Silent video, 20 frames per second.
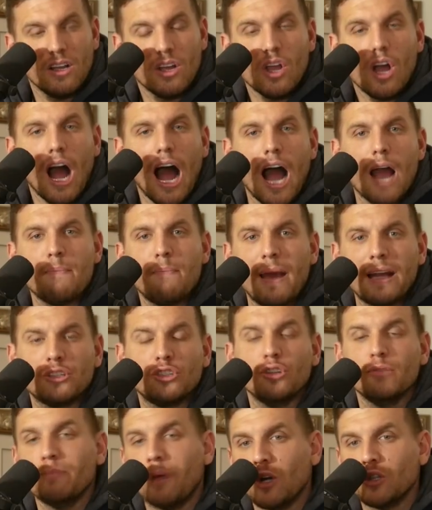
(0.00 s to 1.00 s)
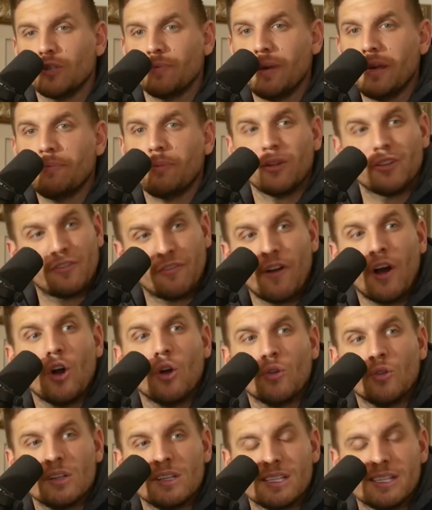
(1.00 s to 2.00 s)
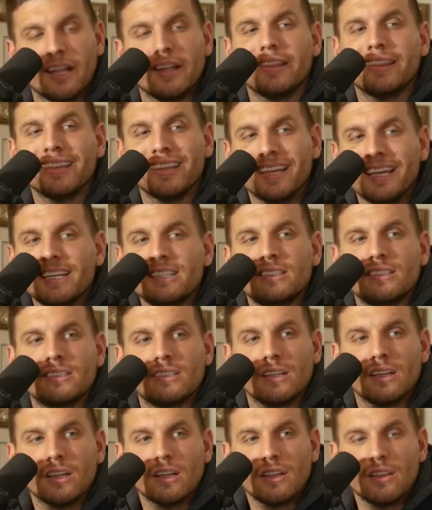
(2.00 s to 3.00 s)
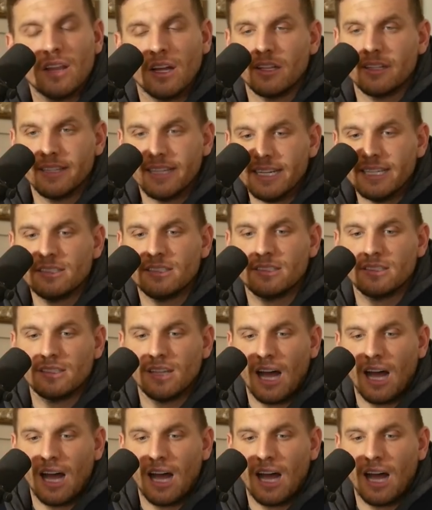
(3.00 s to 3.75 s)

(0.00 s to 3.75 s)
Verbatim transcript: you know I bet you most people's phones, the least the least